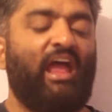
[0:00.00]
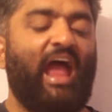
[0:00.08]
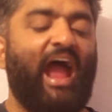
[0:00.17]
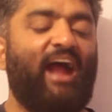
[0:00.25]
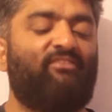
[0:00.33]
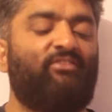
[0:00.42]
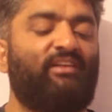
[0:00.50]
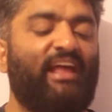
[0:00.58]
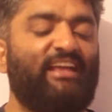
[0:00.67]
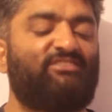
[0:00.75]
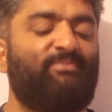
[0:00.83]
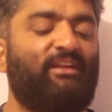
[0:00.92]

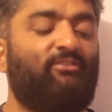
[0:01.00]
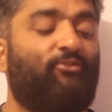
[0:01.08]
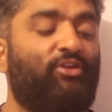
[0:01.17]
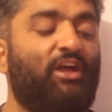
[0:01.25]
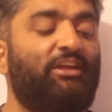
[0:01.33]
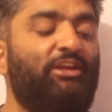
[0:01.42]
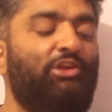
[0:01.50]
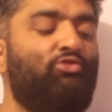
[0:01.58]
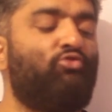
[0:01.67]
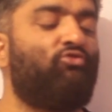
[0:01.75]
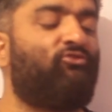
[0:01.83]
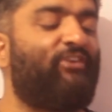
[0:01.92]
Advertisement for a
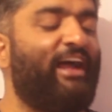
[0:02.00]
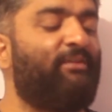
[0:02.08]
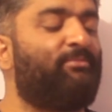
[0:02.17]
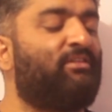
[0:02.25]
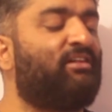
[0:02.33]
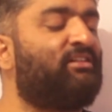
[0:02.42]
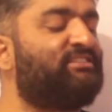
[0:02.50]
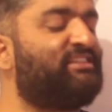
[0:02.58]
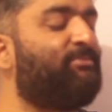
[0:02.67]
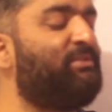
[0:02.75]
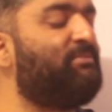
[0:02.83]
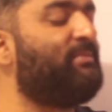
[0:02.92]
new fiber
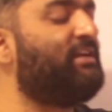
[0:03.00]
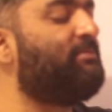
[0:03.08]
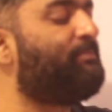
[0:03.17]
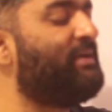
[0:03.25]
supplement